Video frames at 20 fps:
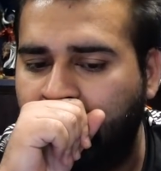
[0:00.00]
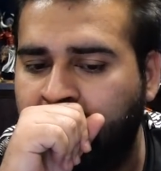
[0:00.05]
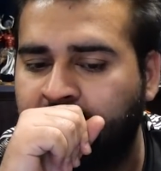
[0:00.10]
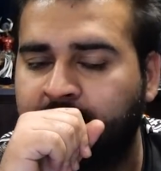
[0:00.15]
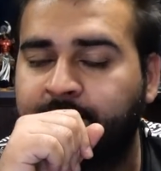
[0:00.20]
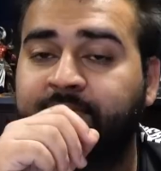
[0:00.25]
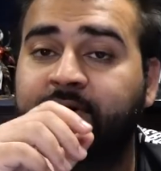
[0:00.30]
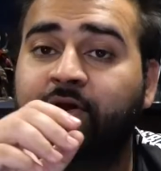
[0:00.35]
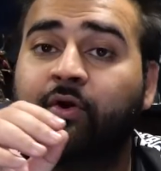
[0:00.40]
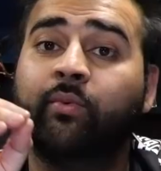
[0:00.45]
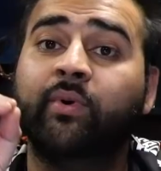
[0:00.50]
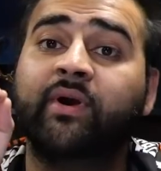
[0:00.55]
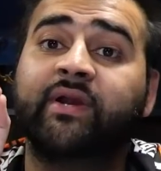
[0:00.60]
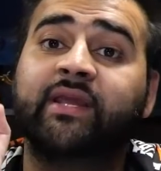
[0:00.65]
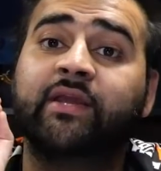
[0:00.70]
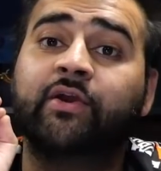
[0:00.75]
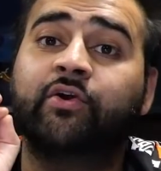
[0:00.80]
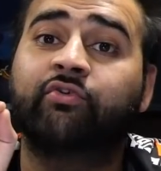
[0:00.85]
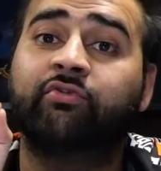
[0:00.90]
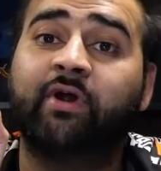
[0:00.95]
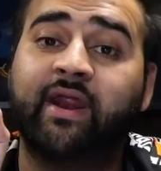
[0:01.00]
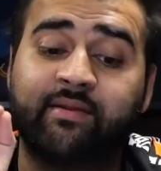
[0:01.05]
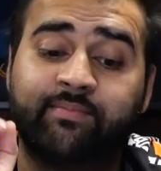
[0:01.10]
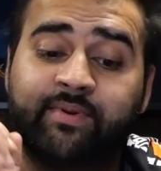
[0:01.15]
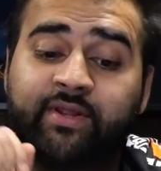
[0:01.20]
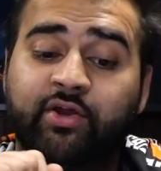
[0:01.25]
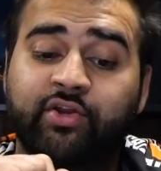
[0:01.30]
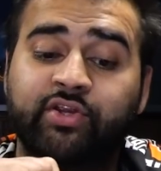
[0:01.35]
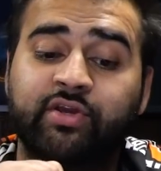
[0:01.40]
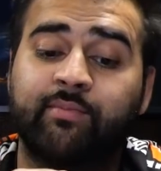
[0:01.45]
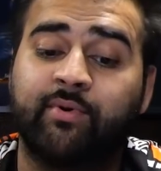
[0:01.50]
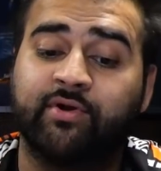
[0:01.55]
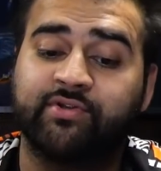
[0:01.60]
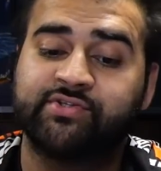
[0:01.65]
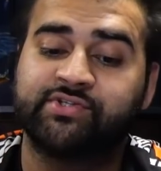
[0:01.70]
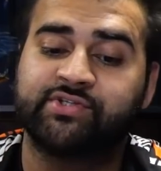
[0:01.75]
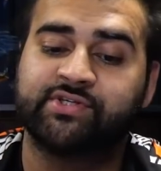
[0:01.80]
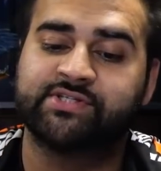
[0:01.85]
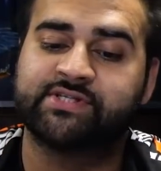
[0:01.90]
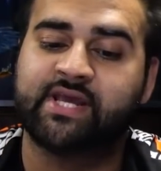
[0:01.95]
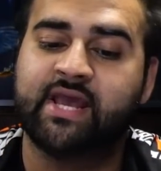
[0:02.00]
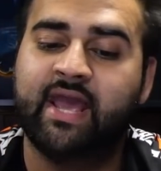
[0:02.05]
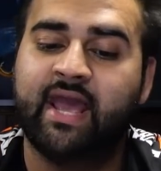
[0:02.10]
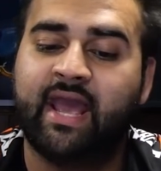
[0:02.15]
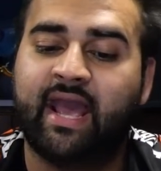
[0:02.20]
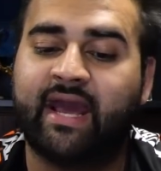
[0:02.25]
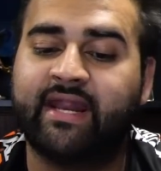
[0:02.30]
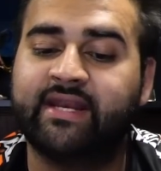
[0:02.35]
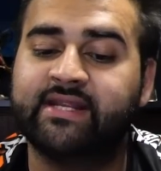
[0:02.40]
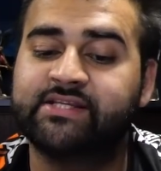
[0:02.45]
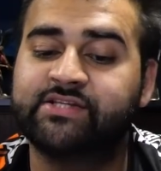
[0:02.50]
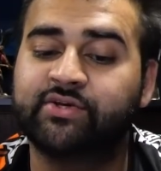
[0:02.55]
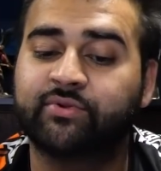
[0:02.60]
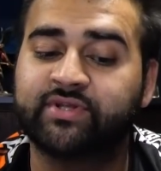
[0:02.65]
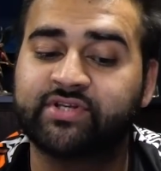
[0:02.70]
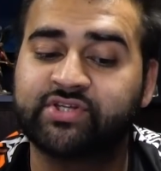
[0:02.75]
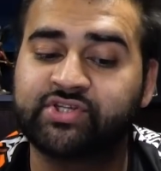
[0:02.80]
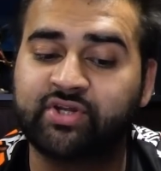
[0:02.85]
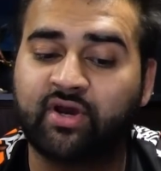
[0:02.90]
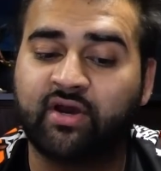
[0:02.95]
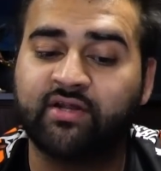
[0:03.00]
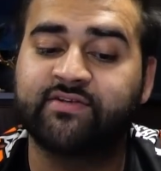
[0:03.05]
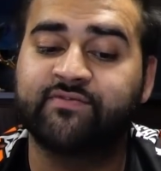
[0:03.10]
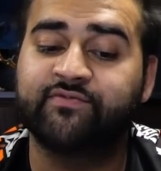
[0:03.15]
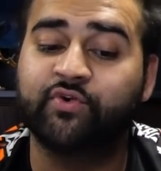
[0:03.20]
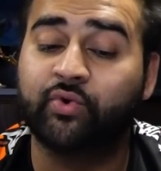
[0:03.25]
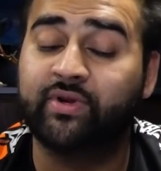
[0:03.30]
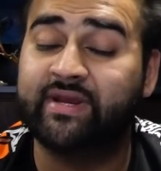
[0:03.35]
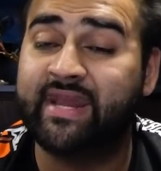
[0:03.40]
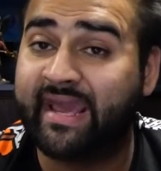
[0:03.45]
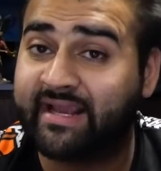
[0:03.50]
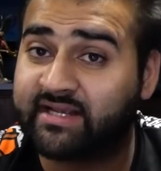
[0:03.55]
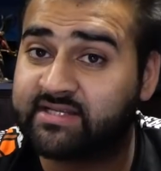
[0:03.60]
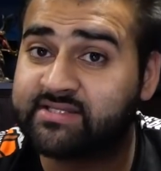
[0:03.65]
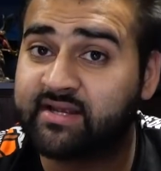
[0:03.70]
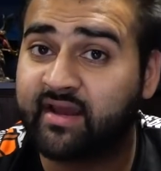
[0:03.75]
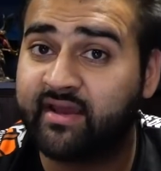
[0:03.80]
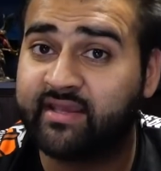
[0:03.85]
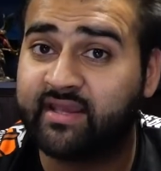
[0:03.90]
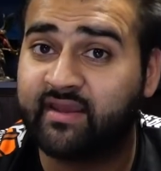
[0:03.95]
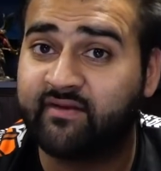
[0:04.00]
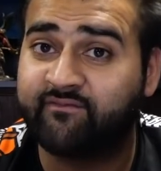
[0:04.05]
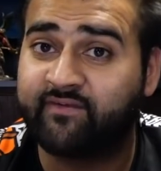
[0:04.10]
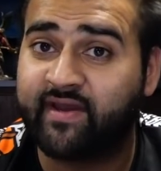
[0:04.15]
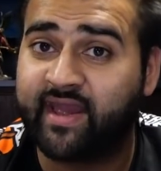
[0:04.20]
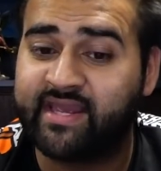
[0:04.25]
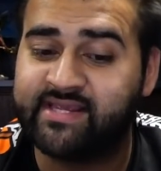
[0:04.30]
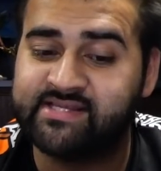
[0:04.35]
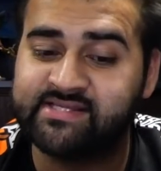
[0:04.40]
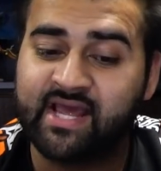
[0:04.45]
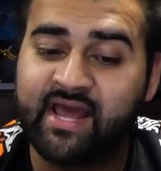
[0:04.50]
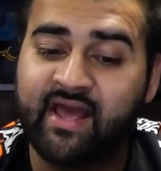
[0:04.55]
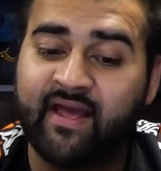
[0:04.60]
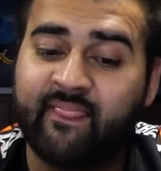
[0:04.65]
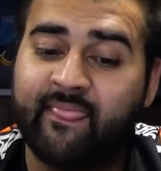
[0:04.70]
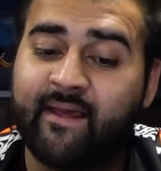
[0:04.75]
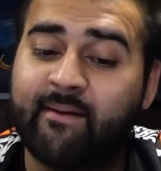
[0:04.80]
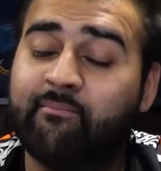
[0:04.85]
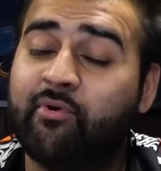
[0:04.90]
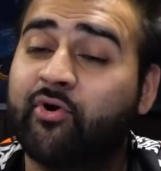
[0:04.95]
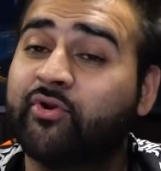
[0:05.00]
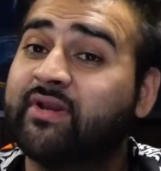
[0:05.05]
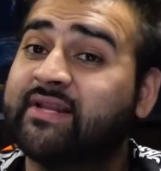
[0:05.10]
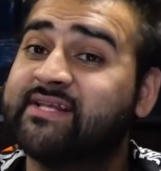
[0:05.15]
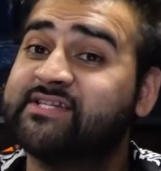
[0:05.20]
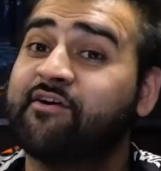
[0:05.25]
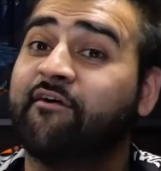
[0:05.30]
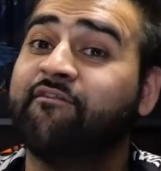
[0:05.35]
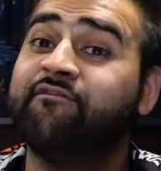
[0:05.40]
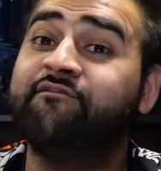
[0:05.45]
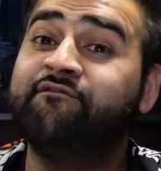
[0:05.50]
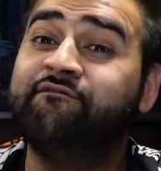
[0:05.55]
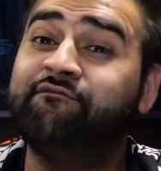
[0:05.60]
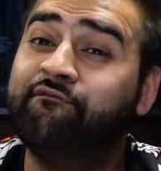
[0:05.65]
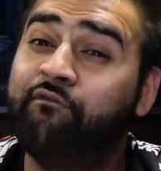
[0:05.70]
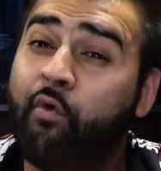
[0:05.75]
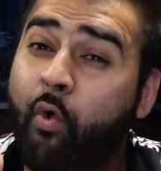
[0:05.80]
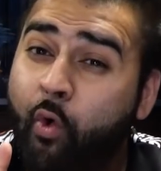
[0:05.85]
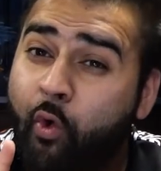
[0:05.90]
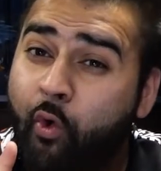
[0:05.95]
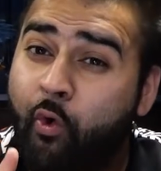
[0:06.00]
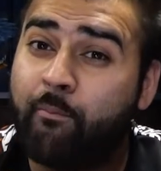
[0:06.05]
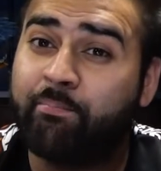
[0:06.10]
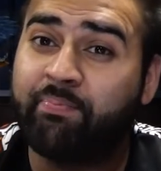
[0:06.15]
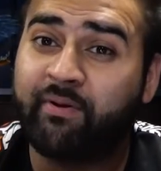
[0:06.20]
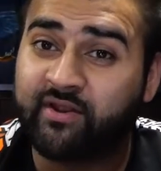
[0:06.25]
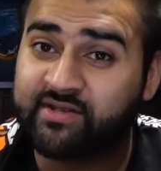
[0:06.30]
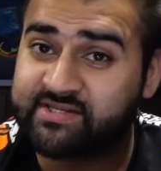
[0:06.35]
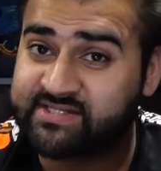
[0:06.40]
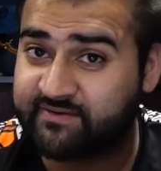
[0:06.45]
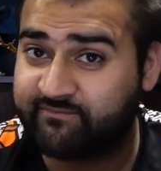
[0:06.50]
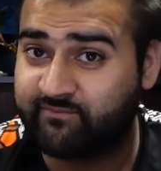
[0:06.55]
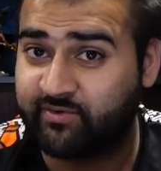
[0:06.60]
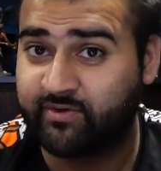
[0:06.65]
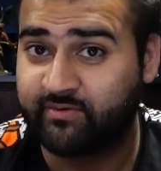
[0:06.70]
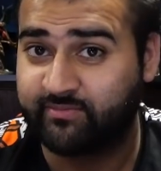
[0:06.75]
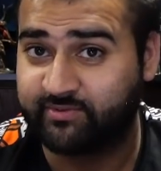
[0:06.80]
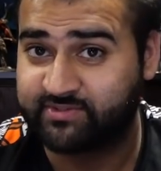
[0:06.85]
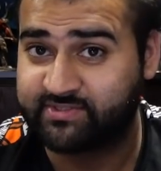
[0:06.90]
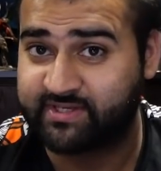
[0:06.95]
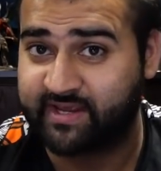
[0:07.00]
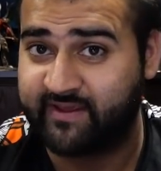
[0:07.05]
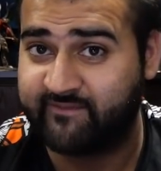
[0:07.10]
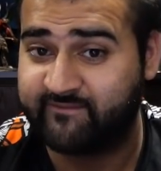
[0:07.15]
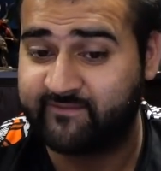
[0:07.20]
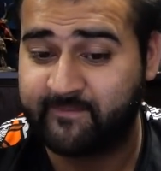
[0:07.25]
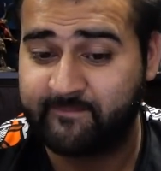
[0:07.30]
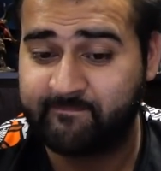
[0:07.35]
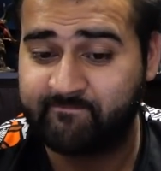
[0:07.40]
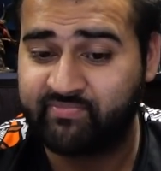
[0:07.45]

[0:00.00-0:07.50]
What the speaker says: But it'll work incredibly on your monsters. And until the start of your next Psychic phase, that model has a 4+ invulnerable save.